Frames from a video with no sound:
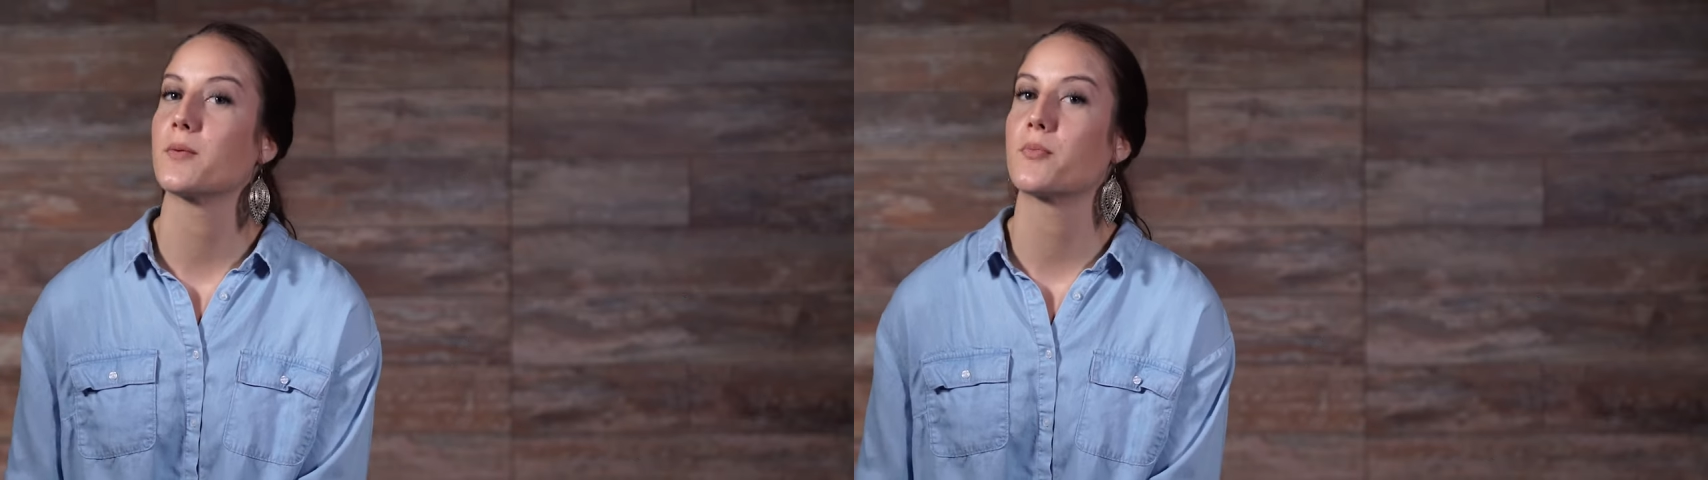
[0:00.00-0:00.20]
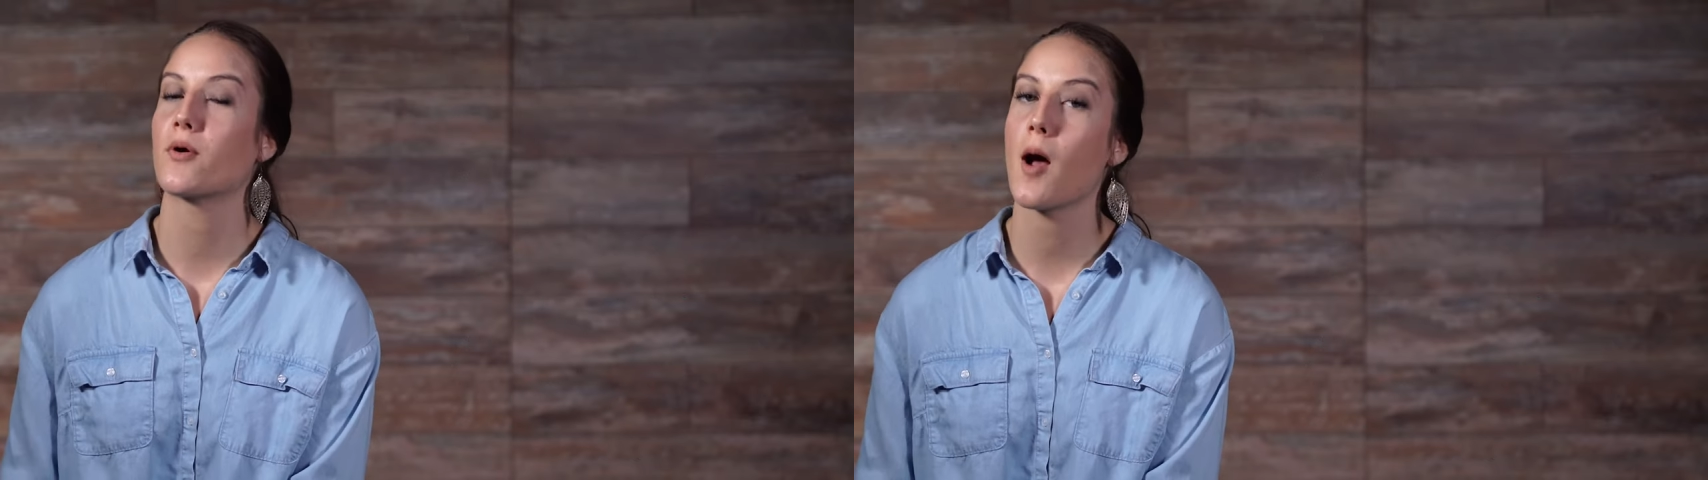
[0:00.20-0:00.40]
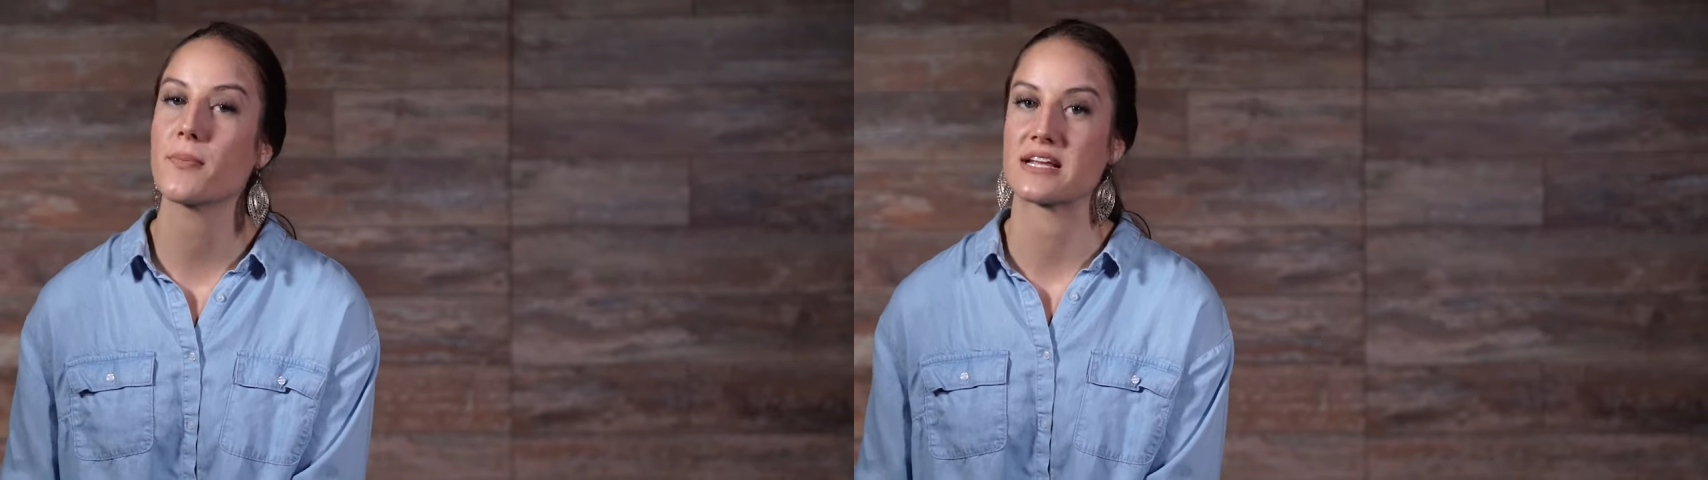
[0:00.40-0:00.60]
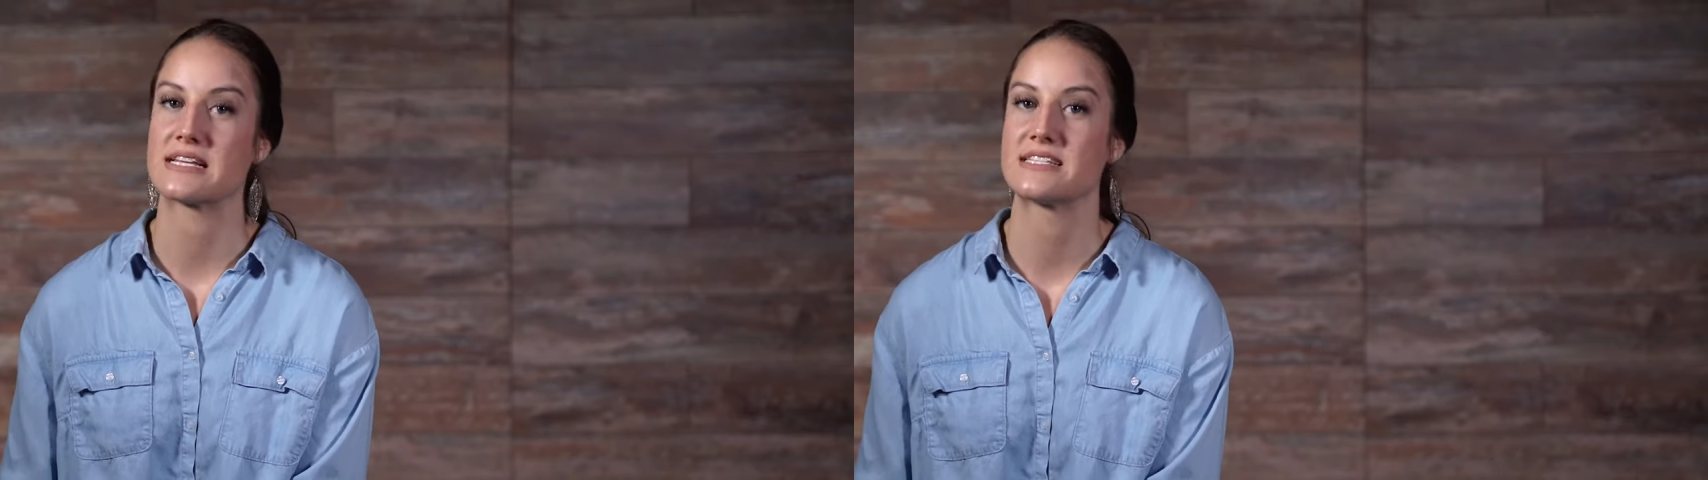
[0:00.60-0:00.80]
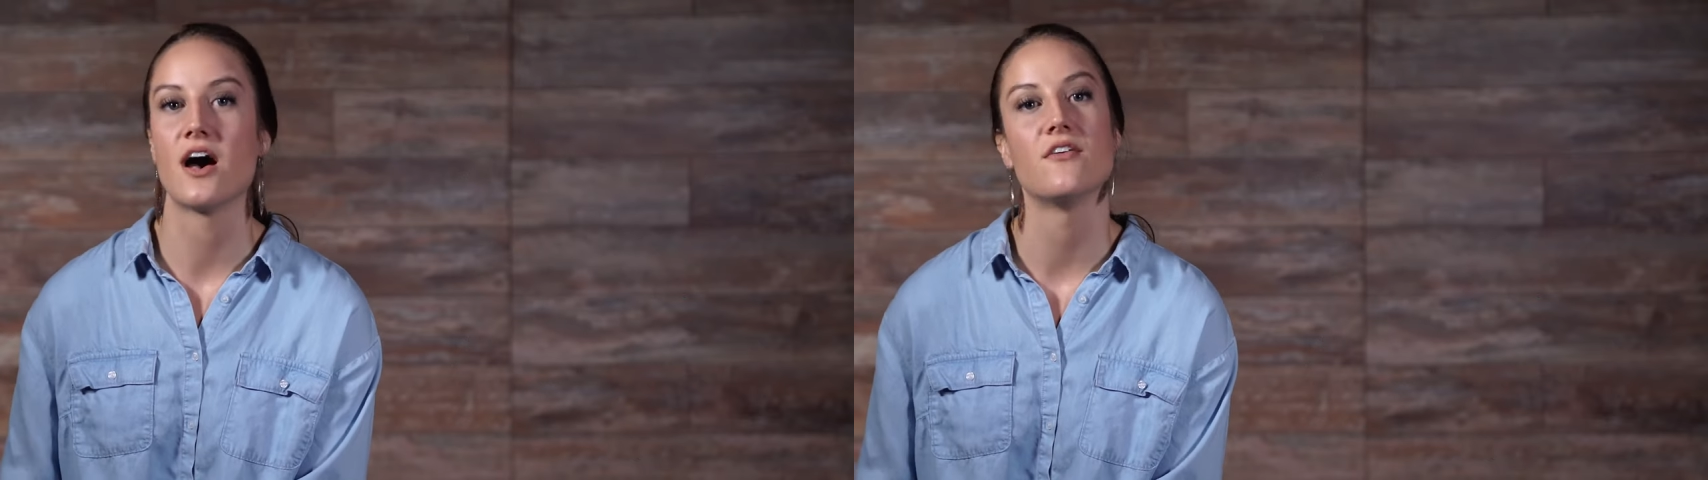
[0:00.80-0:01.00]
the
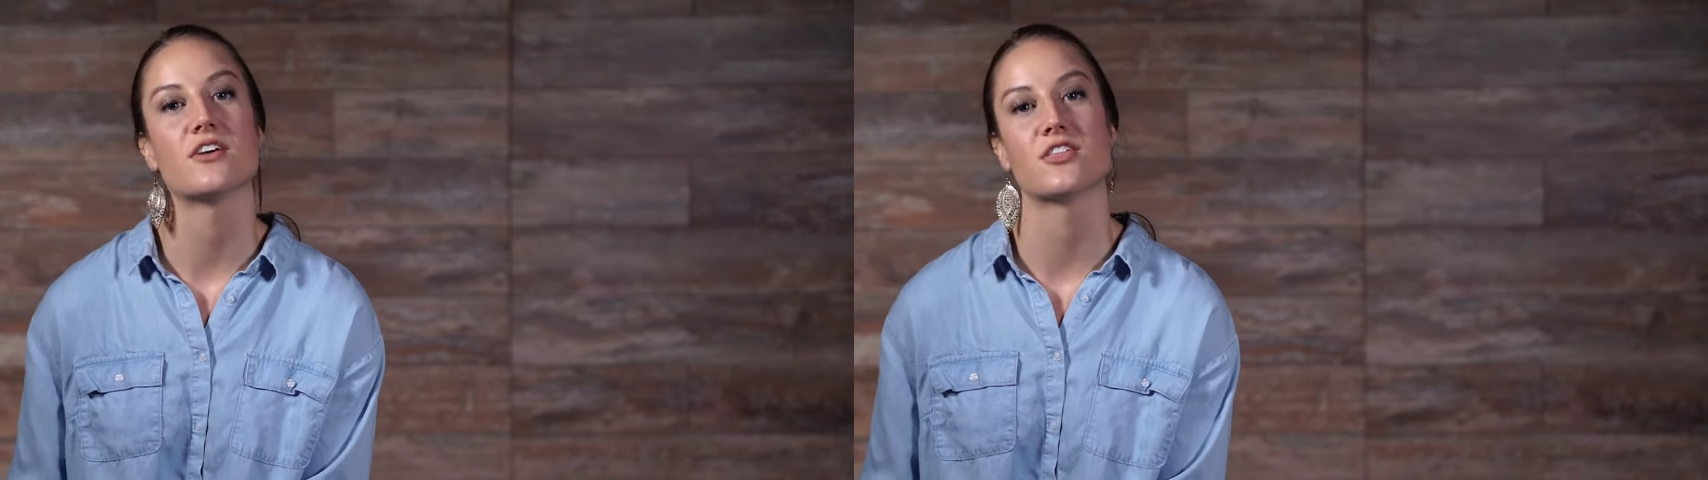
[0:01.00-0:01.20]
properties of